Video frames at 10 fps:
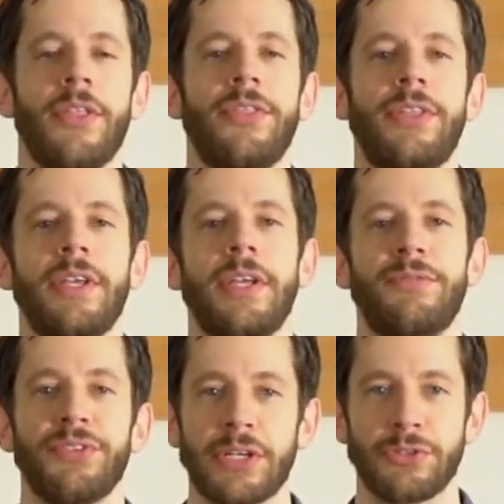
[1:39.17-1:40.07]
the
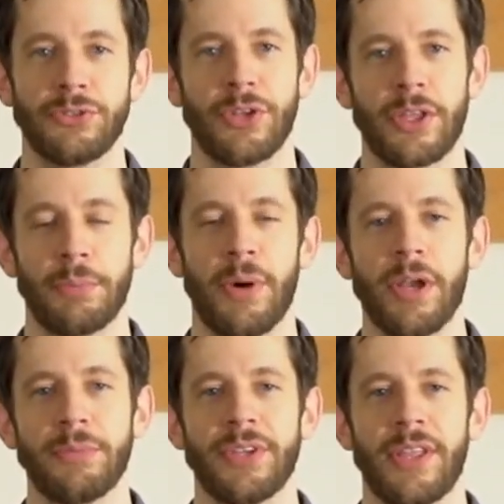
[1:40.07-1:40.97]
flexors on the
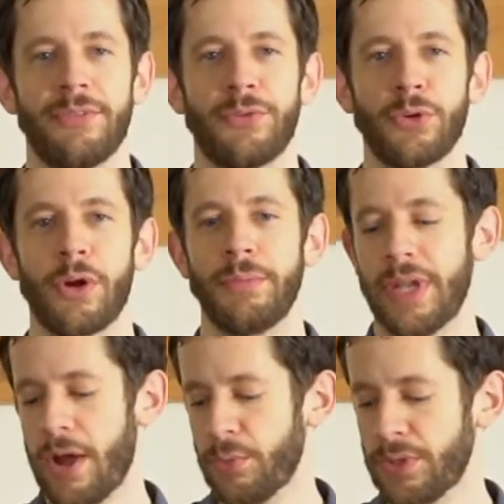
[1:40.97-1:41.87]
bottom side of the forearm,
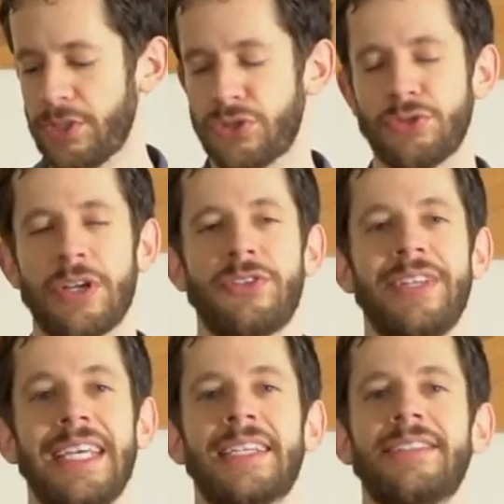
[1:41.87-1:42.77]
now we're going to stretch
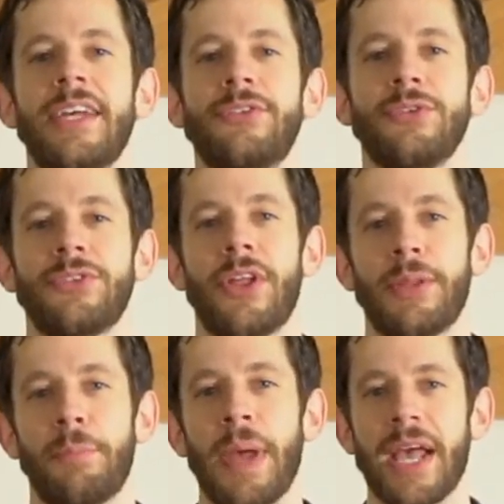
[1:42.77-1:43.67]
the extensors on the
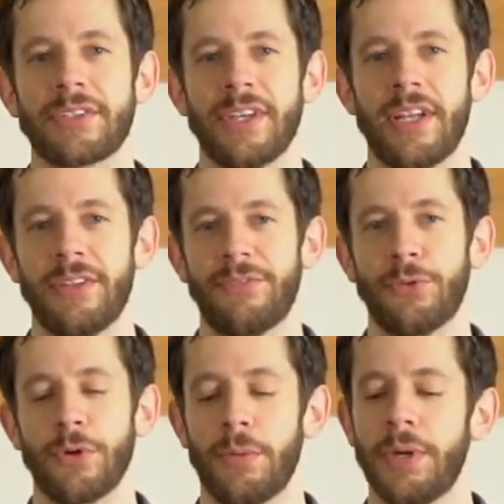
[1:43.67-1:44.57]
back side of the
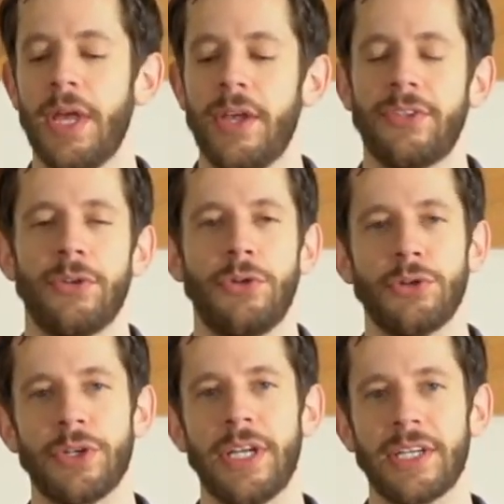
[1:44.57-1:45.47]
forearm. So you're
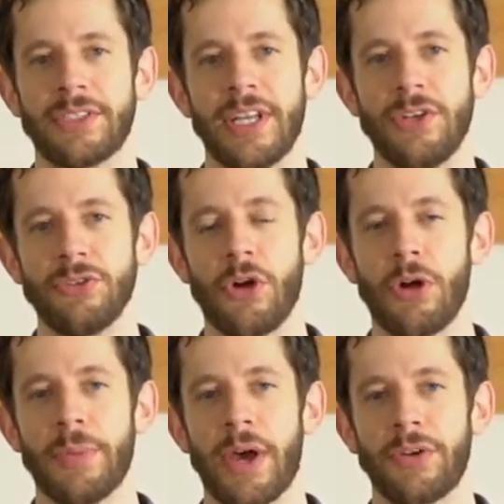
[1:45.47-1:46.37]
going to extend your
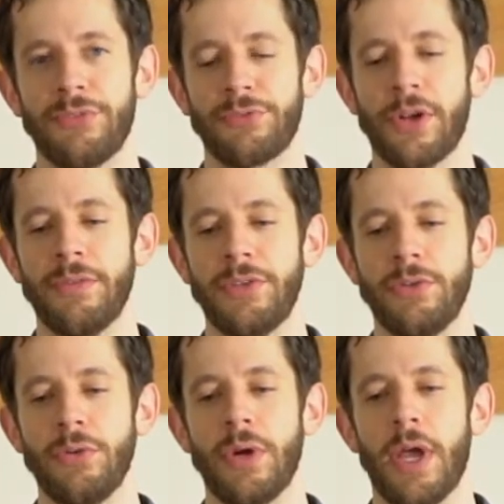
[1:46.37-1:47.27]
arm out in front of
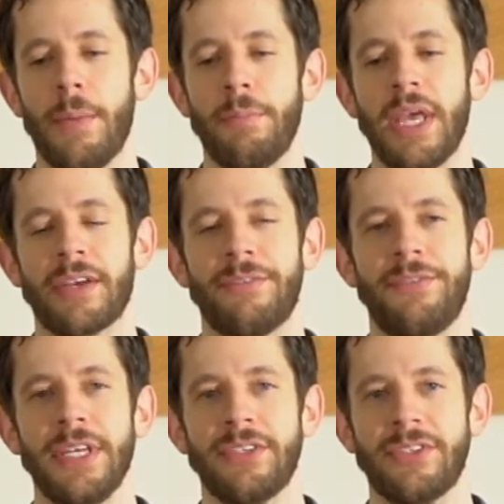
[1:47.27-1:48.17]
you, make a
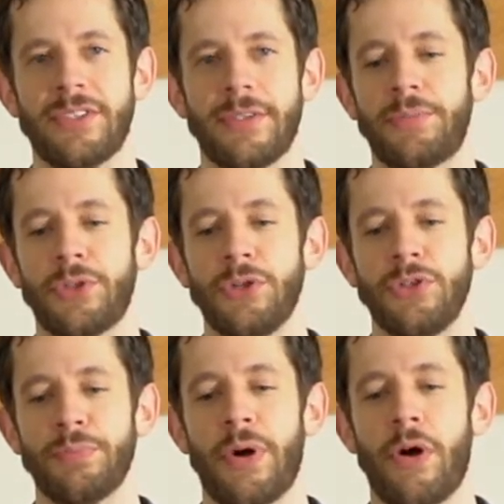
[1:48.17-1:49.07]
fist, turn
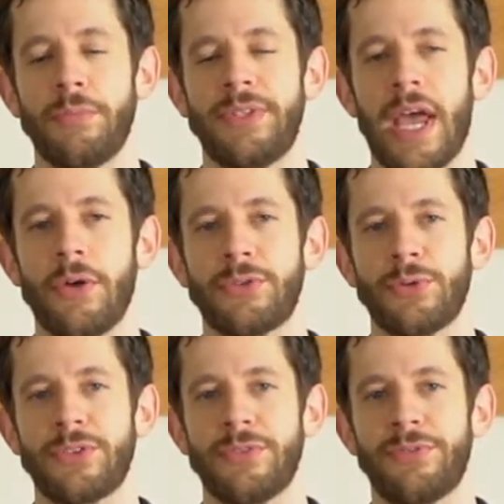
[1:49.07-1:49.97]
your palm down
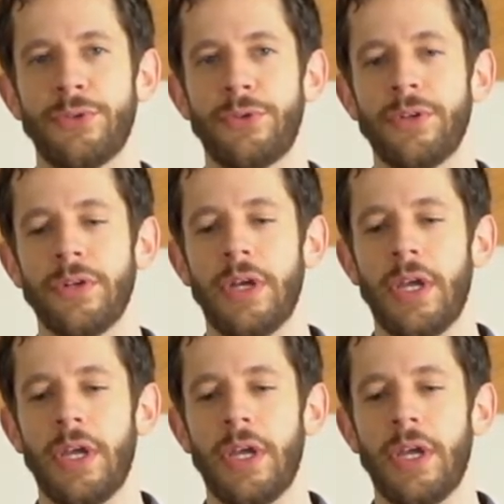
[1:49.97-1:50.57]
towards the floor,